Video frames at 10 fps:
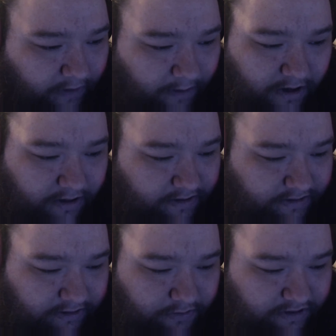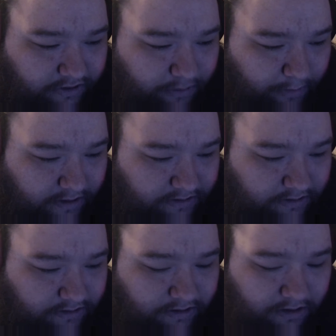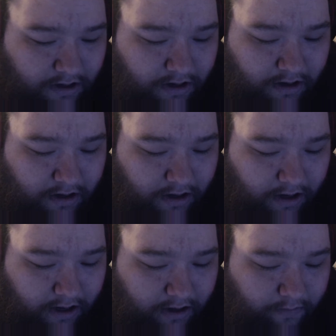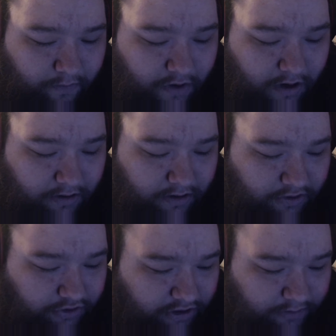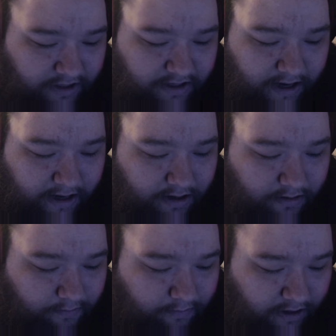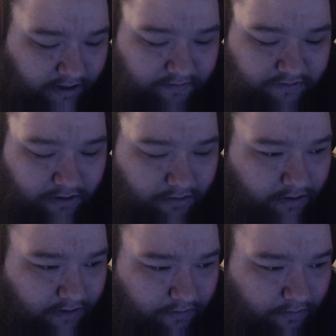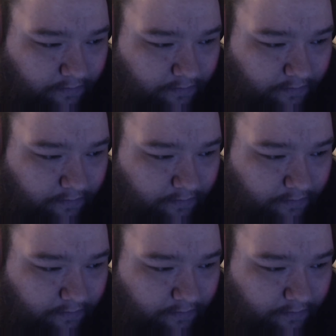I'm not going to take those extra medicines. I'm not going to change my diet, my lifestyle, nothing.